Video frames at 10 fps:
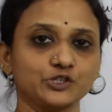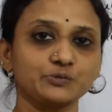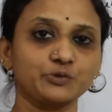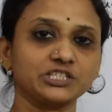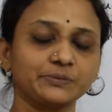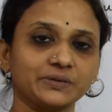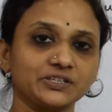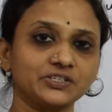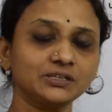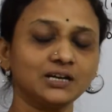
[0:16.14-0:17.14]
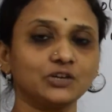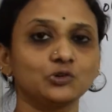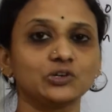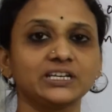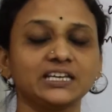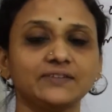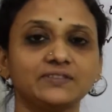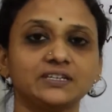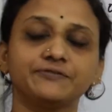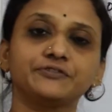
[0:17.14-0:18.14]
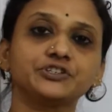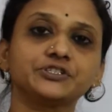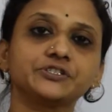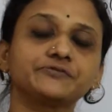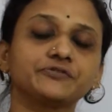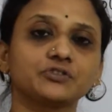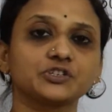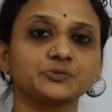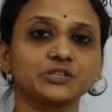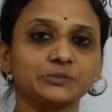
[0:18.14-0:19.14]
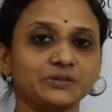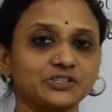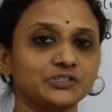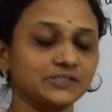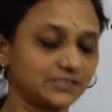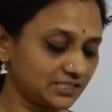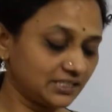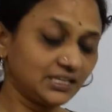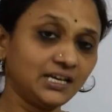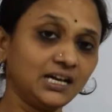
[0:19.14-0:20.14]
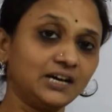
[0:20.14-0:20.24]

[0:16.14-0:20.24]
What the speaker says: osmotic pressure. I already gave the definitions for osmotic pressure, isn't it?